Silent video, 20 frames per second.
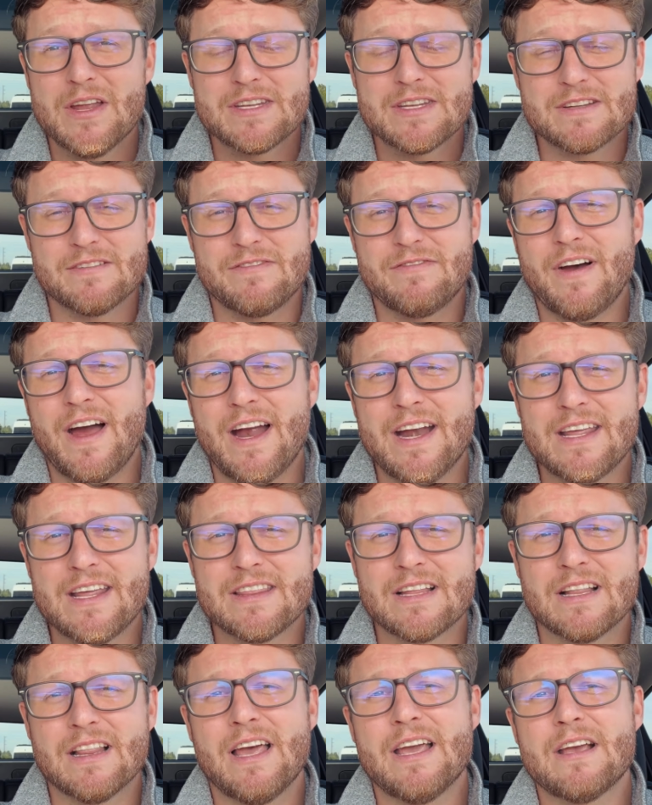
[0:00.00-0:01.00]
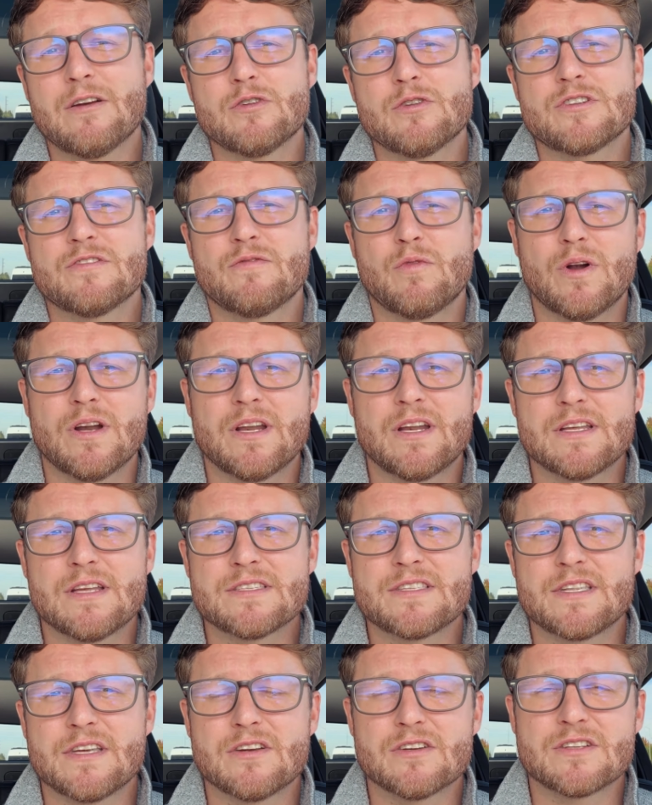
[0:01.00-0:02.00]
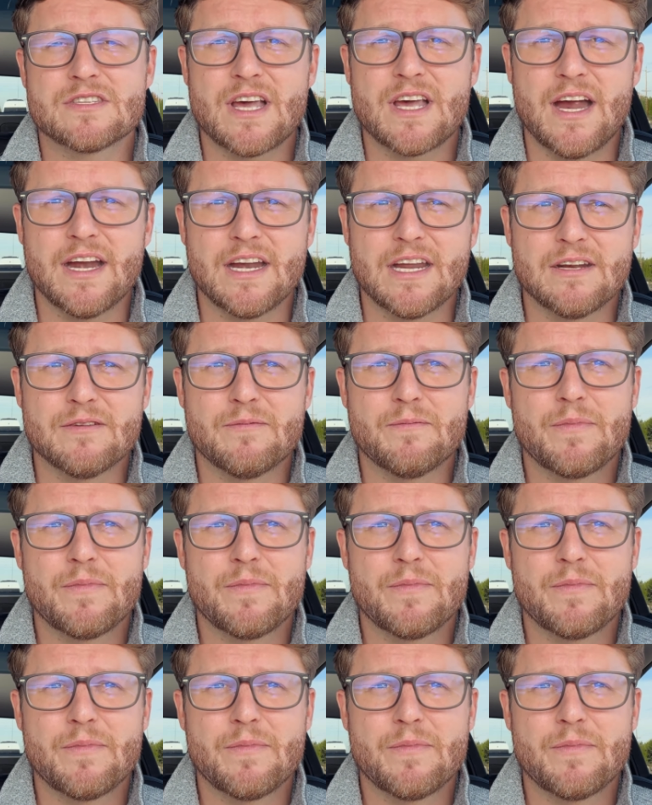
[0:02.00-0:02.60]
defining the language of what it is that you're signing.